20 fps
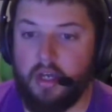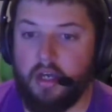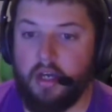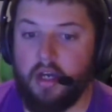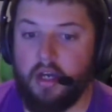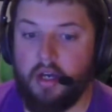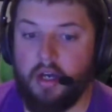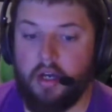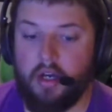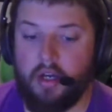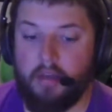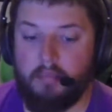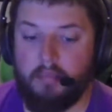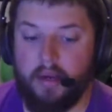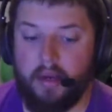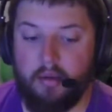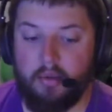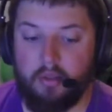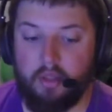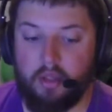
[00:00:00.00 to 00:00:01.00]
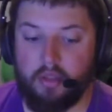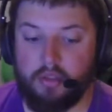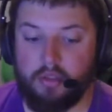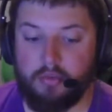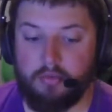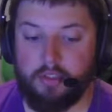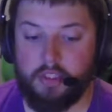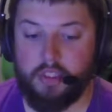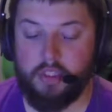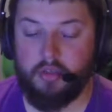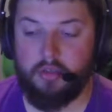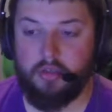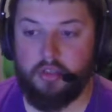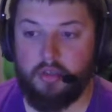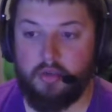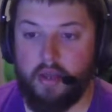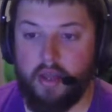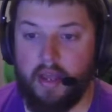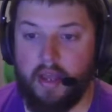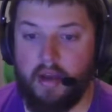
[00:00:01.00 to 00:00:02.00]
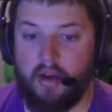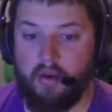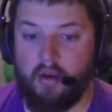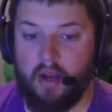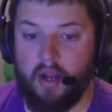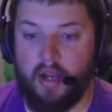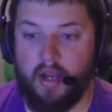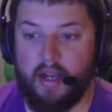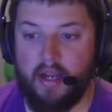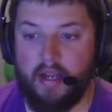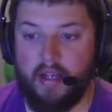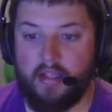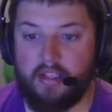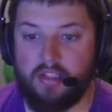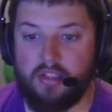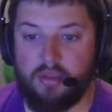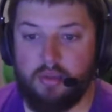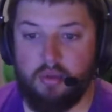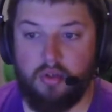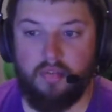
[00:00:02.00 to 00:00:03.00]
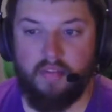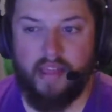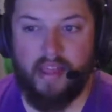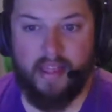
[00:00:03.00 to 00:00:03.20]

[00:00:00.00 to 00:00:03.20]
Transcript: I will also be showing you how I sort of